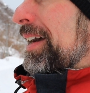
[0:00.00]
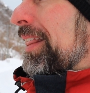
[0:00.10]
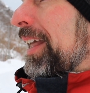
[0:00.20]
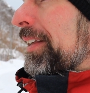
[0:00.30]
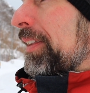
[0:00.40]

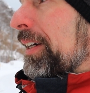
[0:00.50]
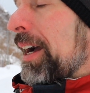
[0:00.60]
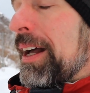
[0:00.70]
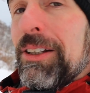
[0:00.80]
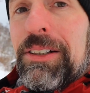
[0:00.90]
like the
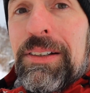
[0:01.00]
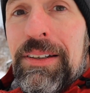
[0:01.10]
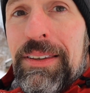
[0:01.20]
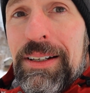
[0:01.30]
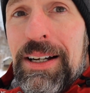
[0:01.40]
color
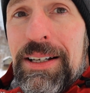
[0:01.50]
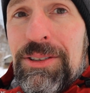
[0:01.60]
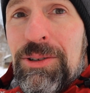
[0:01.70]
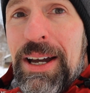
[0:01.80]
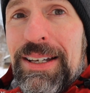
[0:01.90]
and the
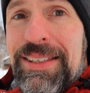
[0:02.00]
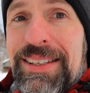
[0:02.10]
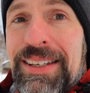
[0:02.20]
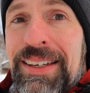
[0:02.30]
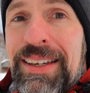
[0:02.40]

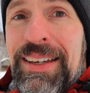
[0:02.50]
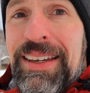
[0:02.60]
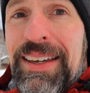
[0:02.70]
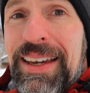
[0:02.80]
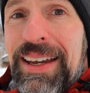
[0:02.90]
contrast,
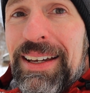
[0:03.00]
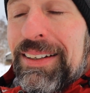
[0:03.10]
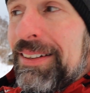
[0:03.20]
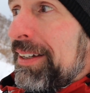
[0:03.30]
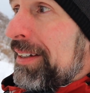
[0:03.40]

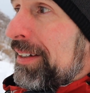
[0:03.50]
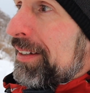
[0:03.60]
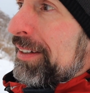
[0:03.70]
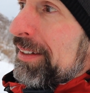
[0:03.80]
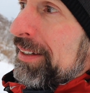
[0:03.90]
and
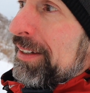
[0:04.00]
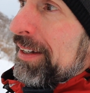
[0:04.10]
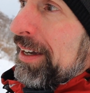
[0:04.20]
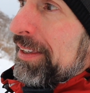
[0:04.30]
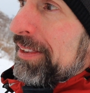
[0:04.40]

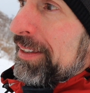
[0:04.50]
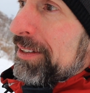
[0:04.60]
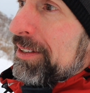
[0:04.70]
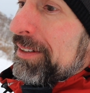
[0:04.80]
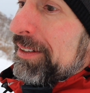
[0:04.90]
I
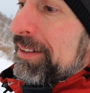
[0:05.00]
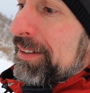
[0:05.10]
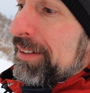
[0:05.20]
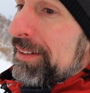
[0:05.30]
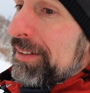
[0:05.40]
think
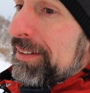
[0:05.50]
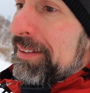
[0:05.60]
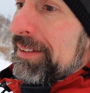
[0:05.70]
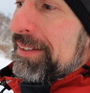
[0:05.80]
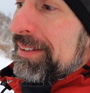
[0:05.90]

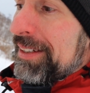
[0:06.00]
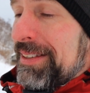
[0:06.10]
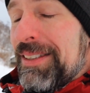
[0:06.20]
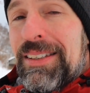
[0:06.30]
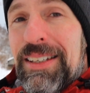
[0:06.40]

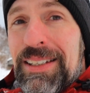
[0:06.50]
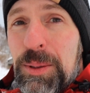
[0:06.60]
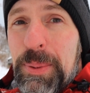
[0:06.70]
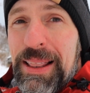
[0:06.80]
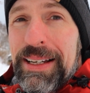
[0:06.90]
it's a
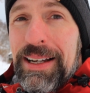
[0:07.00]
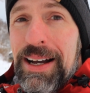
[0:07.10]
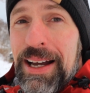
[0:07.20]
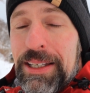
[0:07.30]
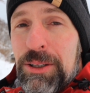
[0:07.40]
bit like a
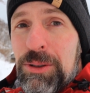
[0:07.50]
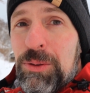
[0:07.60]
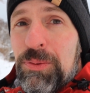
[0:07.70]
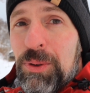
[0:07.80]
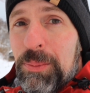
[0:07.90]

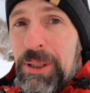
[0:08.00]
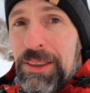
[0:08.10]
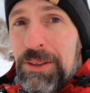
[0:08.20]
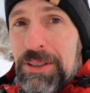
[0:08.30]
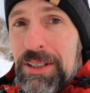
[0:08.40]
haiku for me.
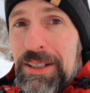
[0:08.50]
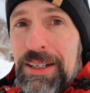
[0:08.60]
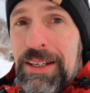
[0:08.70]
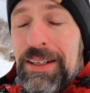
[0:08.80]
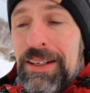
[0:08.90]
There's a
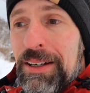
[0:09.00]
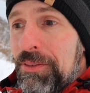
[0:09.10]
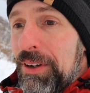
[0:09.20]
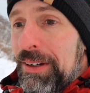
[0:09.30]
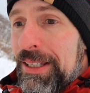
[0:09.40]

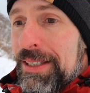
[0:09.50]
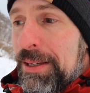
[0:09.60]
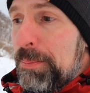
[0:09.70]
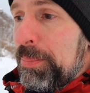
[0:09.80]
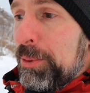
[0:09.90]
very
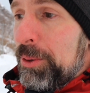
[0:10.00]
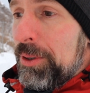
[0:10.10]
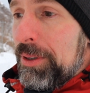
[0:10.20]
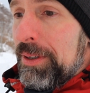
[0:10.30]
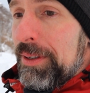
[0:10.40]
simple
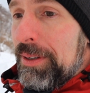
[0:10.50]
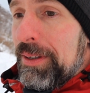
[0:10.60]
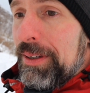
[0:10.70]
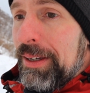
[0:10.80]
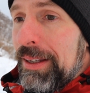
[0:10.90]

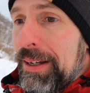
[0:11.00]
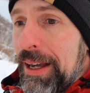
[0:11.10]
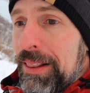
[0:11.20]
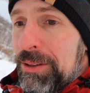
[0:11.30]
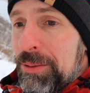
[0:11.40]
and
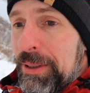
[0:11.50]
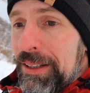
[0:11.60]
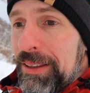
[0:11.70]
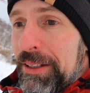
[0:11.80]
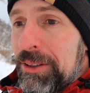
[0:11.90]

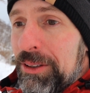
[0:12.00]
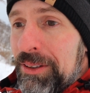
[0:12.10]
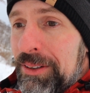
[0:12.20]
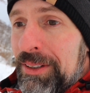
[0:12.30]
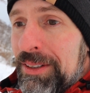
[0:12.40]
eloquent
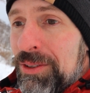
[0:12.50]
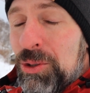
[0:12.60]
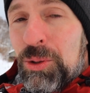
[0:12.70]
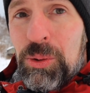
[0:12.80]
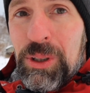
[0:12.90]
little
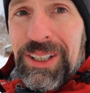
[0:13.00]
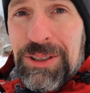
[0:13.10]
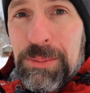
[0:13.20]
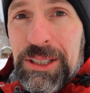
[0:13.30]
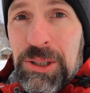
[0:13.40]
story
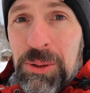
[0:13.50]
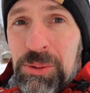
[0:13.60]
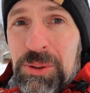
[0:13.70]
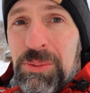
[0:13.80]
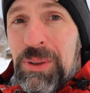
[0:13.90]
to be
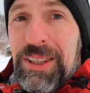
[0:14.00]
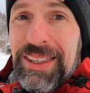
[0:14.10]
told with